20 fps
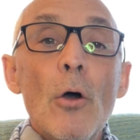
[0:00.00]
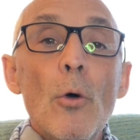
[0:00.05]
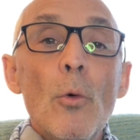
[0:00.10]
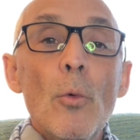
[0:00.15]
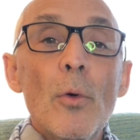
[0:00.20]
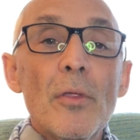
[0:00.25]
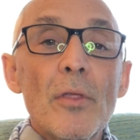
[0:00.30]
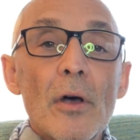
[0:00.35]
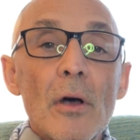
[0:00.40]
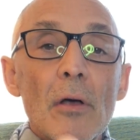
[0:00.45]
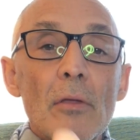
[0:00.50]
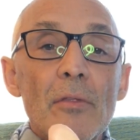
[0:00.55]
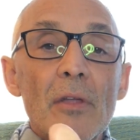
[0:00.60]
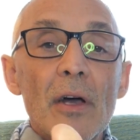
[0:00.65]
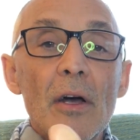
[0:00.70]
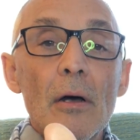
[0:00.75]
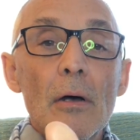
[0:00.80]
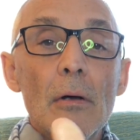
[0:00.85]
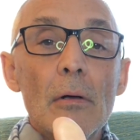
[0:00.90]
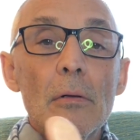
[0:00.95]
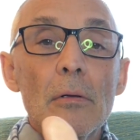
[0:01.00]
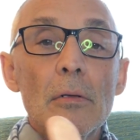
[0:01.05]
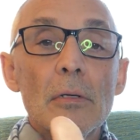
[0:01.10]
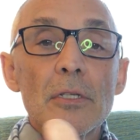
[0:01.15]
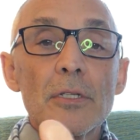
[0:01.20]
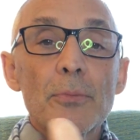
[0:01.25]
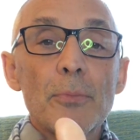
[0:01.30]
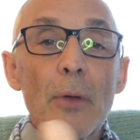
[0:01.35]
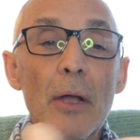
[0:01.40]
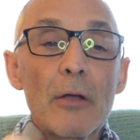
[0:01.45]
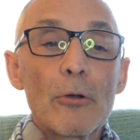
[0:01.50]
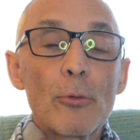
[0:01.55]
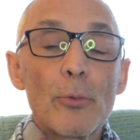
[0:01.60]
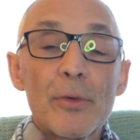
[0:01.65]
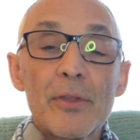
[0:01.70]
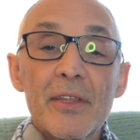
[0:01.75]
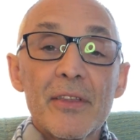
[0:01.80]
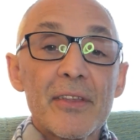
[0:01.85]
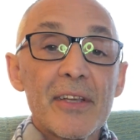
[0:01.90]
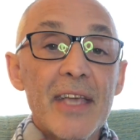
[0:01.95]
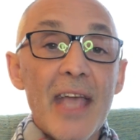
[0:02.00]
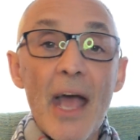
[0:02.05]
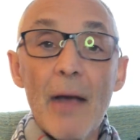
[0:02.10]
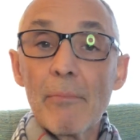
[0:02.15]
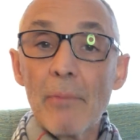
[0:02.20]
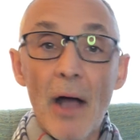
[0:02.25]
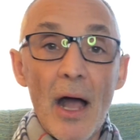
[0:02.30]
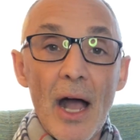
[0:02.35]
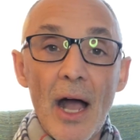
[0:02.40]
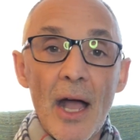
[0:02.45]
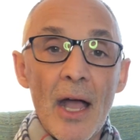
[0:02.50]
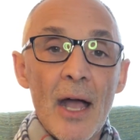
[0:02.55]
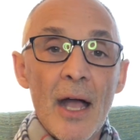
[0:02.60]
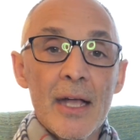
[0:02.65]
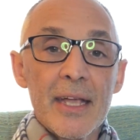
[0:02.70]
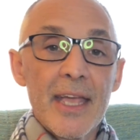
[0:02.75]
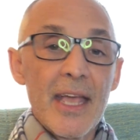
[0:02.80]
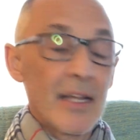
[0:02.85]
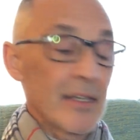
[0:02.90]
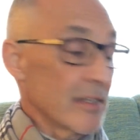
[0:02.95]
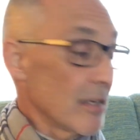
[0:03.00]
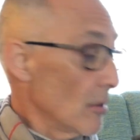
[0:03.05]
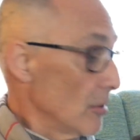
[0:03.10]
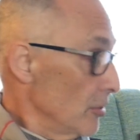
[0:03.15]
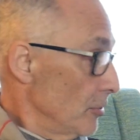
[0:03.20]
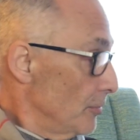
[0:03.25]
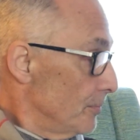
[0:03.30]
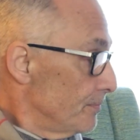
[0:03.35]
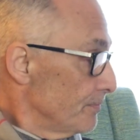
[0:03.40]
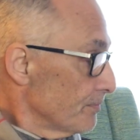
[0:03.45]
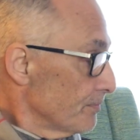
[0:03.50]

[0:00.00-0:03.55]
with the sprayer within the cap. I can't tell you.